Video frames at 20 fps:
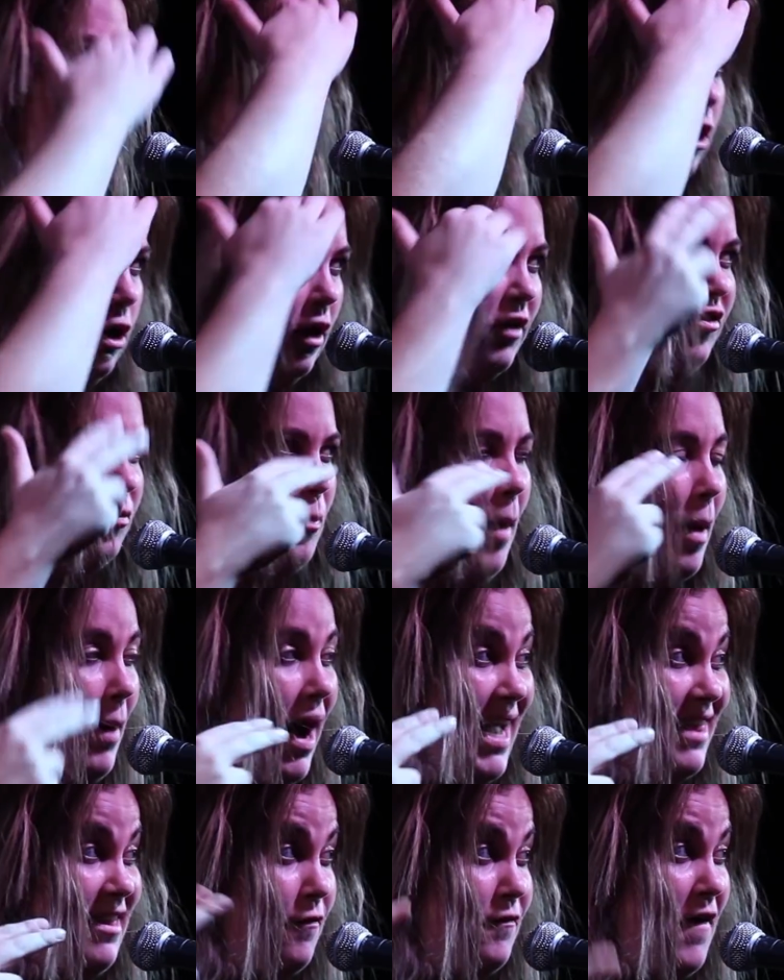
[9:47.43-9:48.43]
I lost my
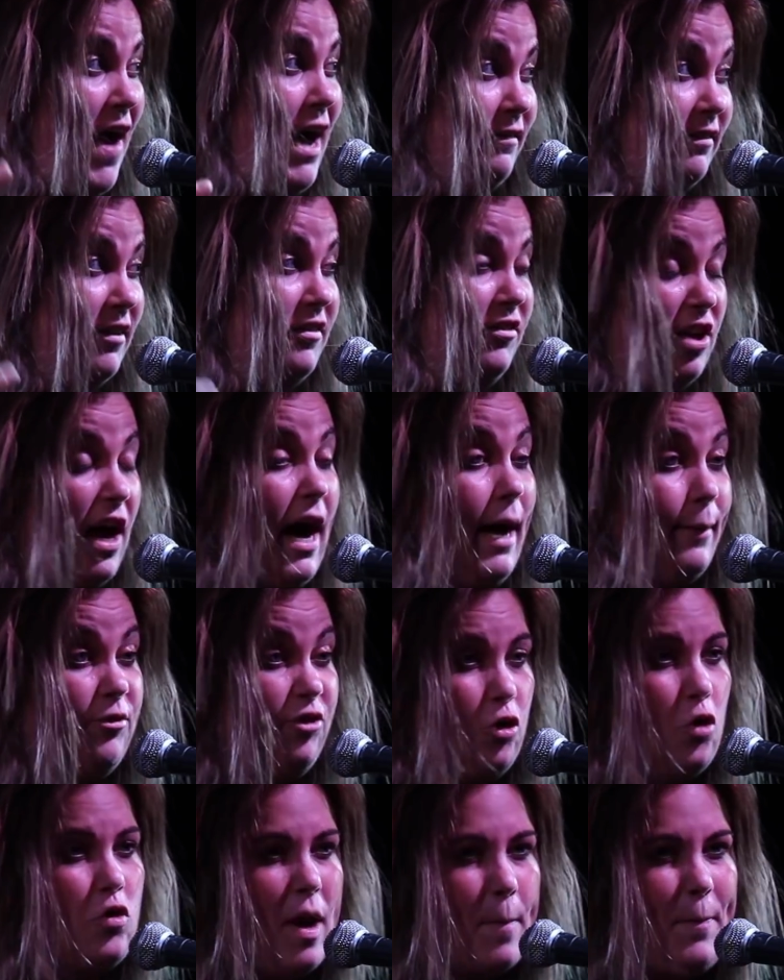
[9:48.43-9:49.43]
mind 1,000
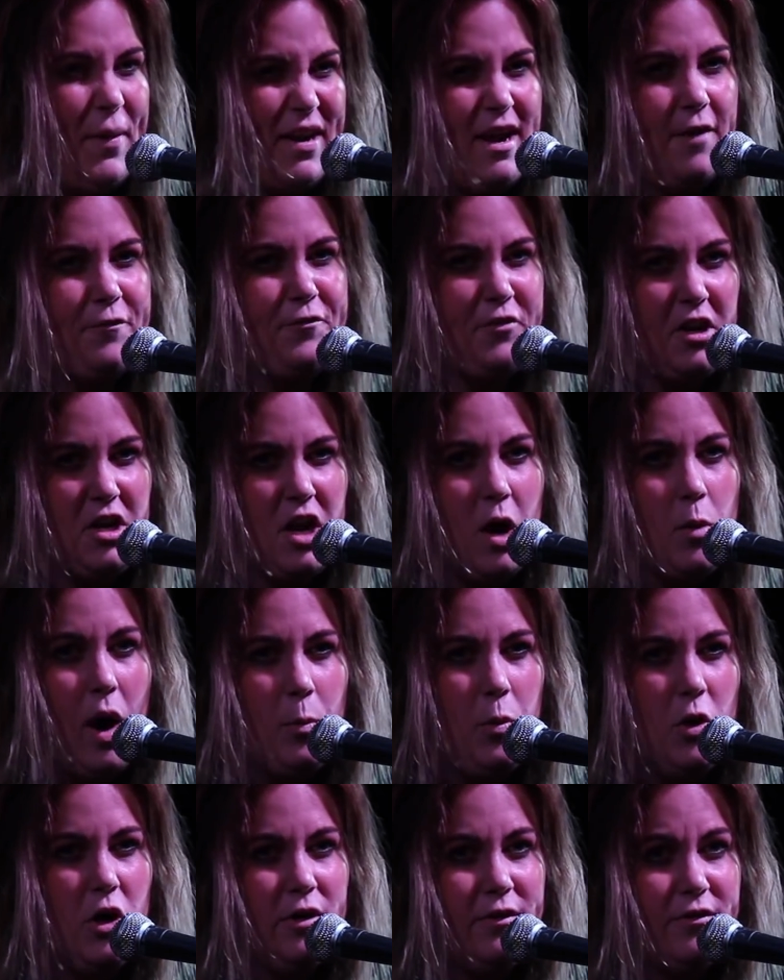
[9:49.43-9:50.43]
times, screwed up enough to know
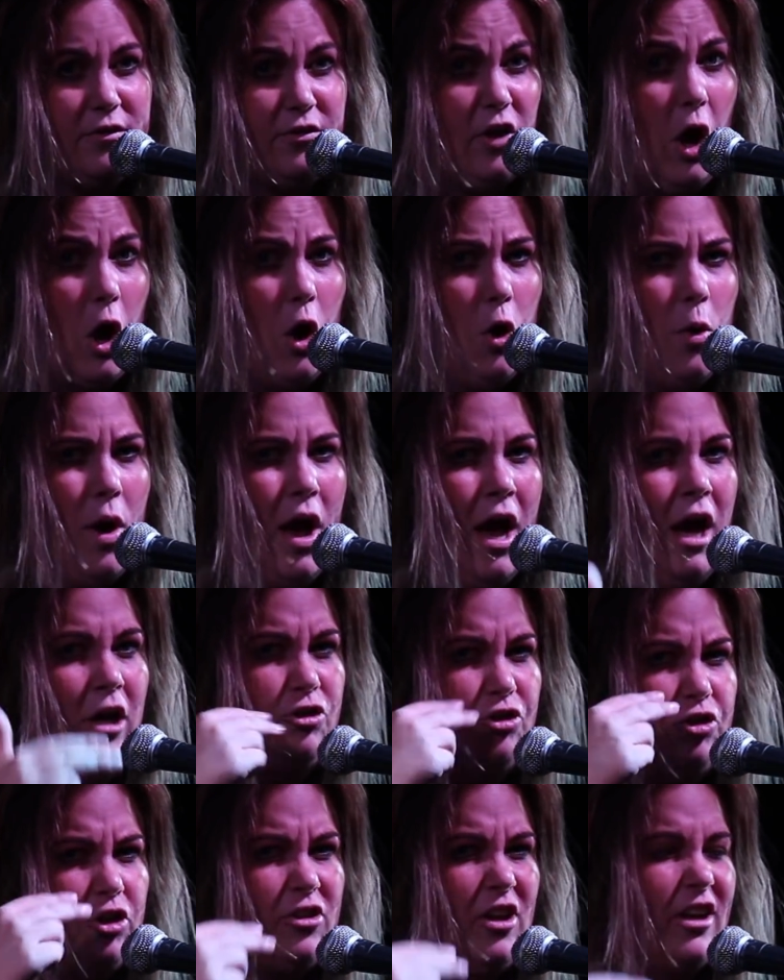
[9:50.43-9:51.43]
I would. So
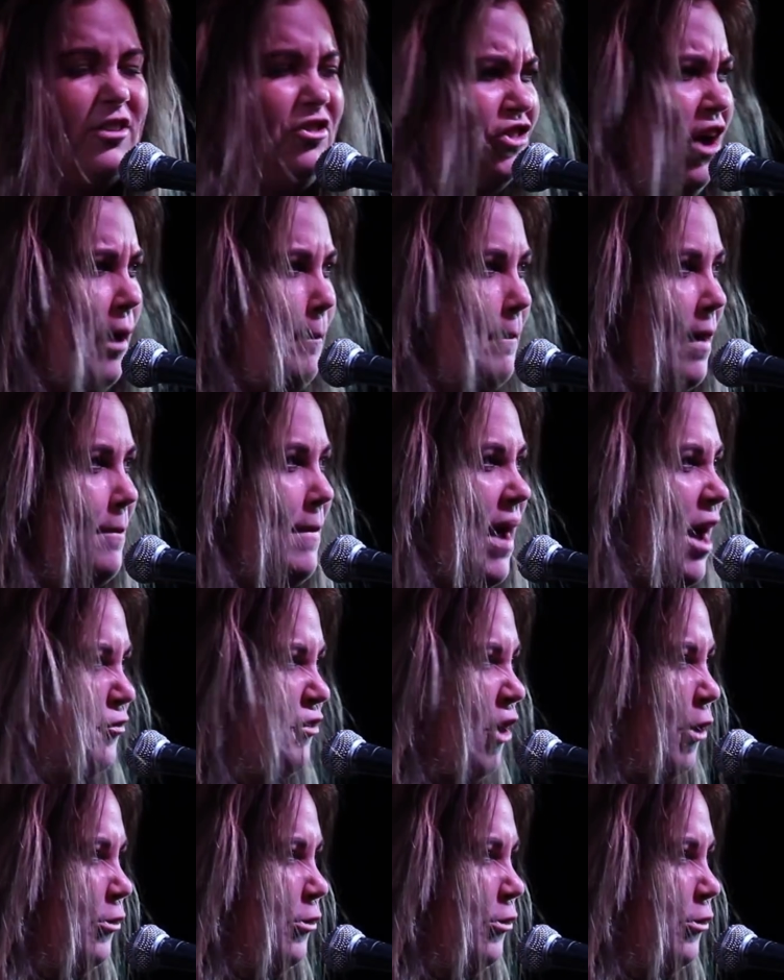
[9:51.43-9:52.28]
should I shut my mouth?